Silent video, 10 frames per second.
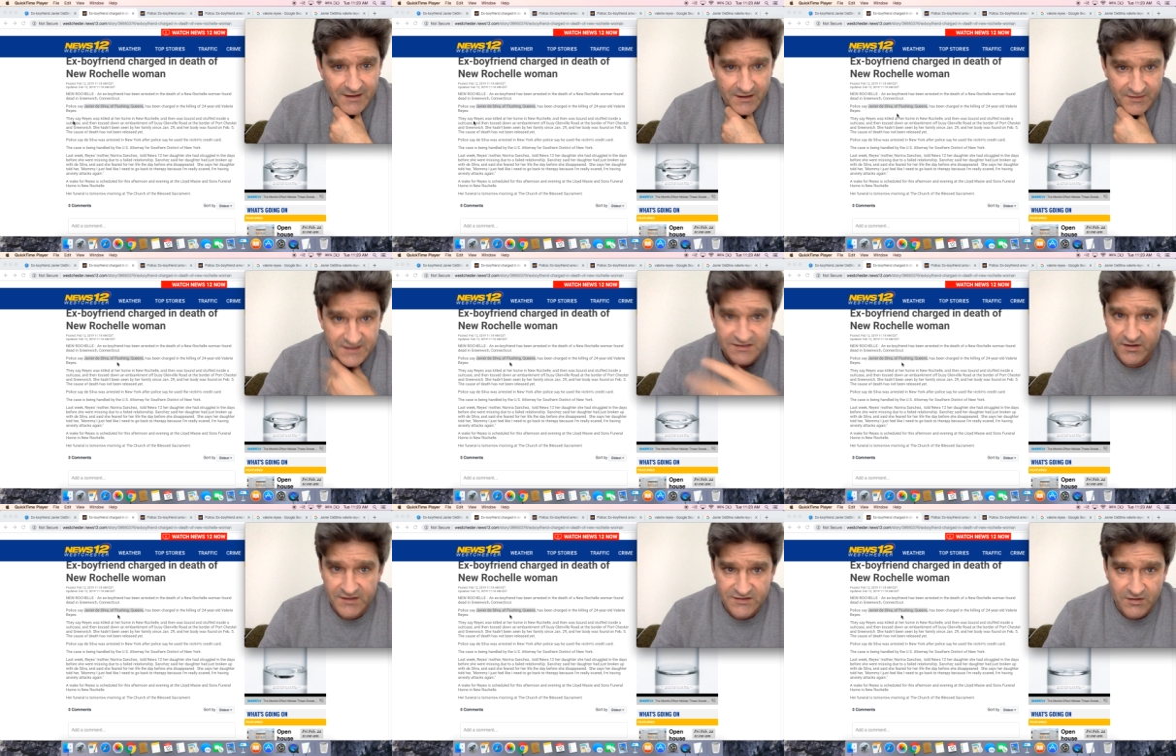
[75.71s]
This
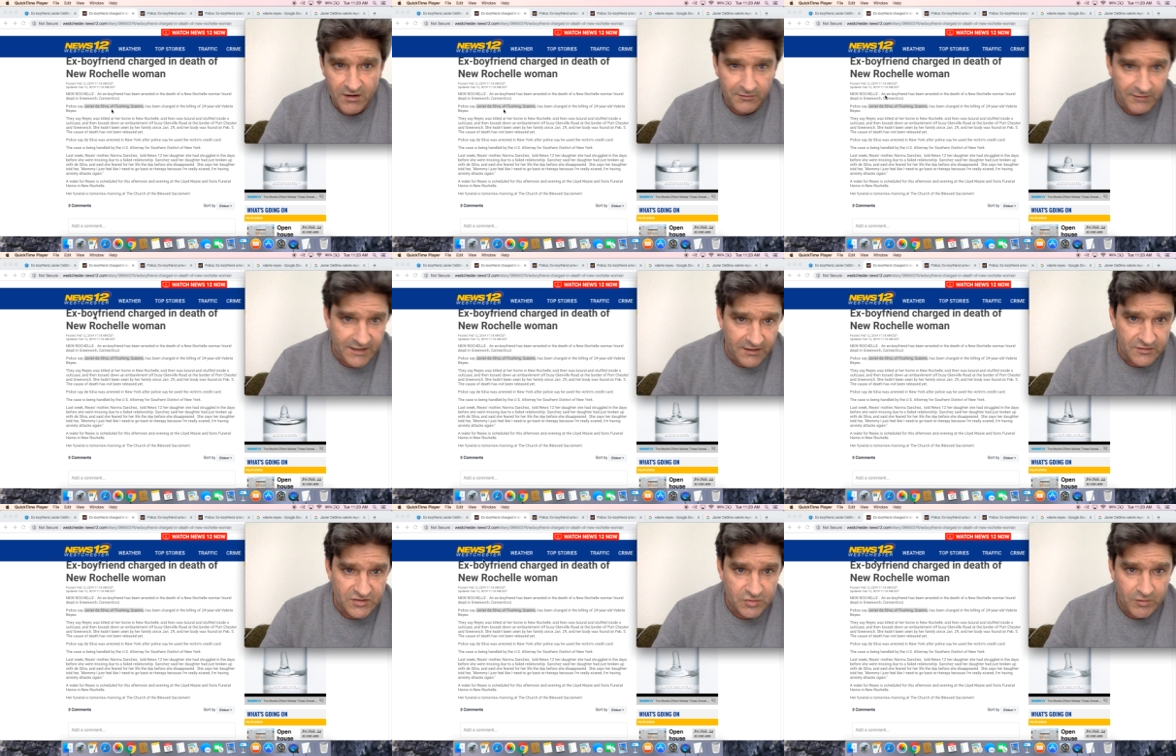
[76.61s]
article here,
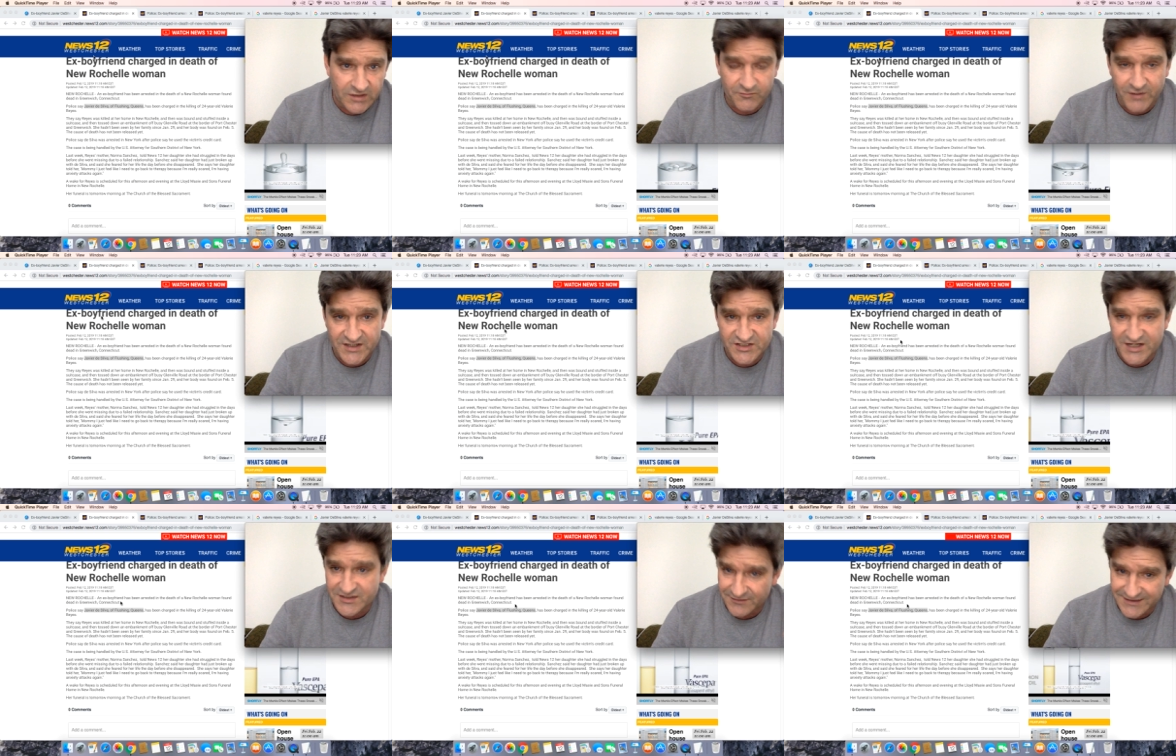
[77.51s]
News 12's
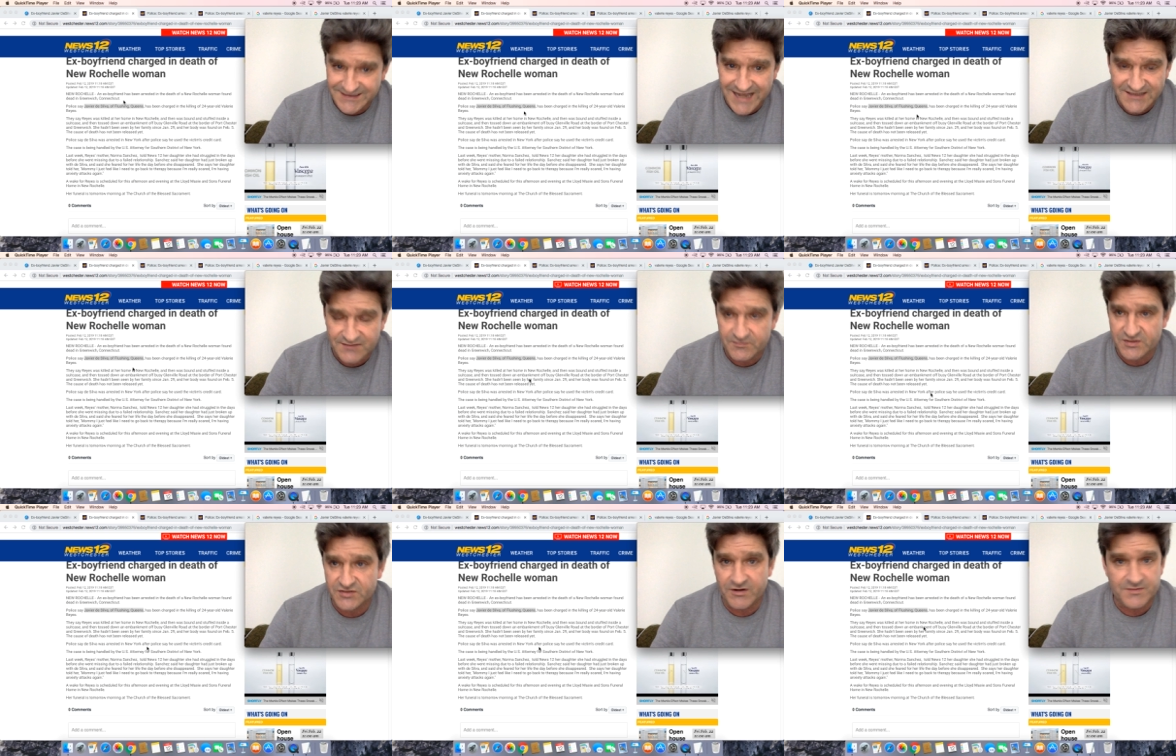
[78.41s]
Westchester, at least has some
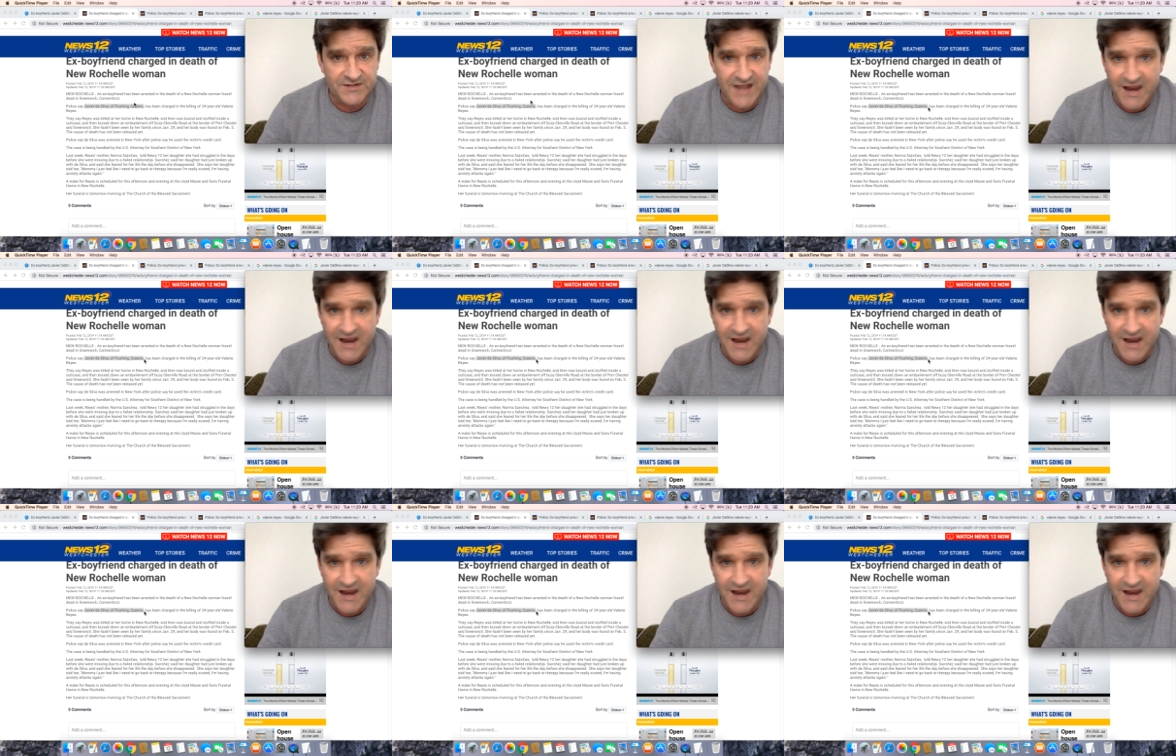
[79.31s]
description.